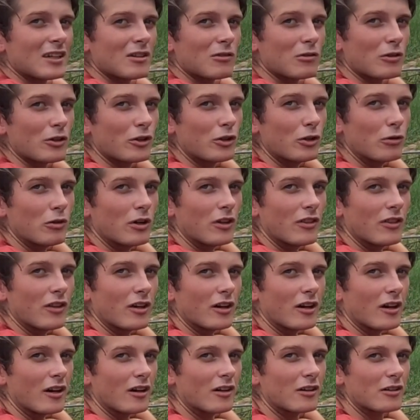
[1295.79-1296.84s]
We're doing
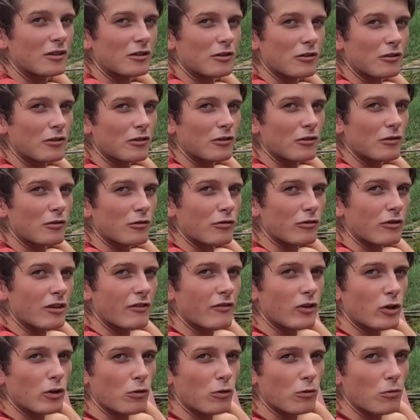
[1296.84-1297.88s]
the
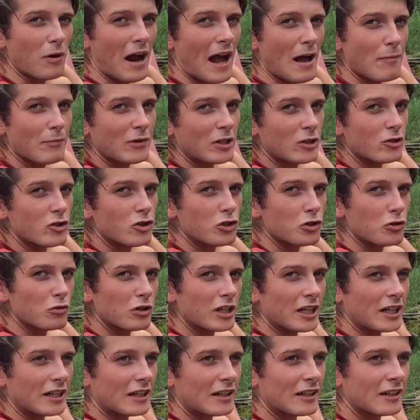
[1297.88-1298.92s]
river rapid
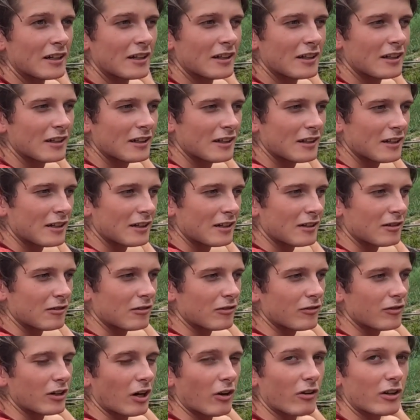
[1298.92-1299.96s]
shooting.
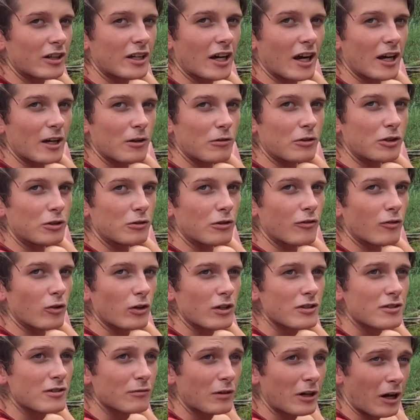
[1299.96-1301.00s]
Found a guy who would do it for
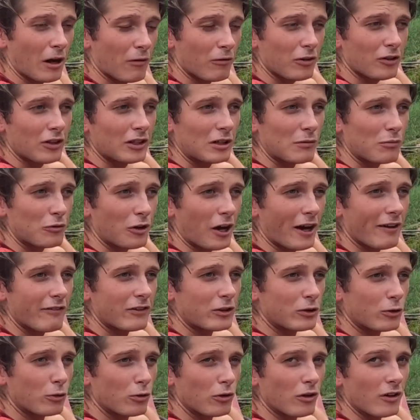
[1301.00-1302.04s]
us. We're now on like a private
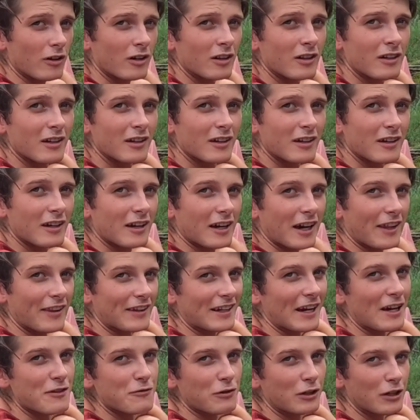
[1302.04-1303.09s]
tour, and the
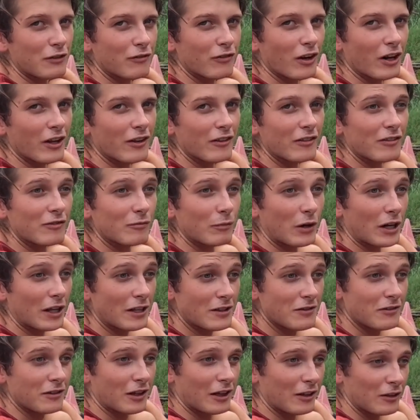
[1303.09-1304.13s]
guy's really fun. But it
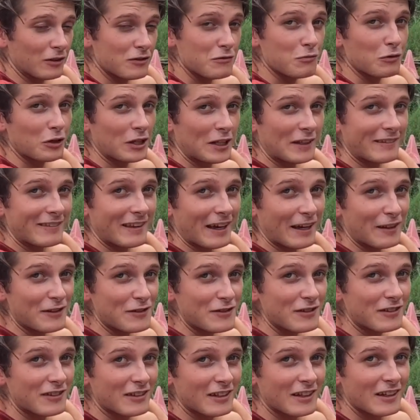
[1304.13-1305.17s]
looks pretty
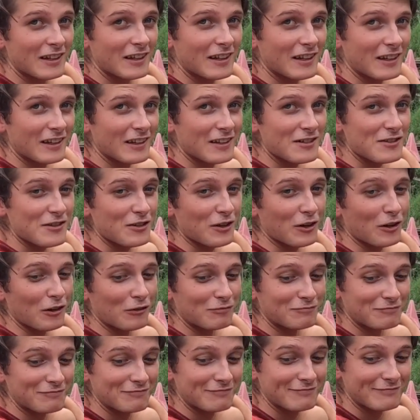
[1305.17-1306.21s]
intense, so
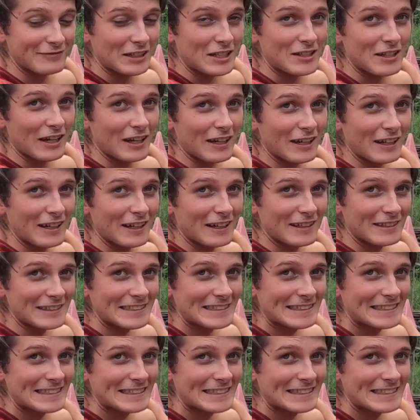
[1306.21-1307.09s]
exciting.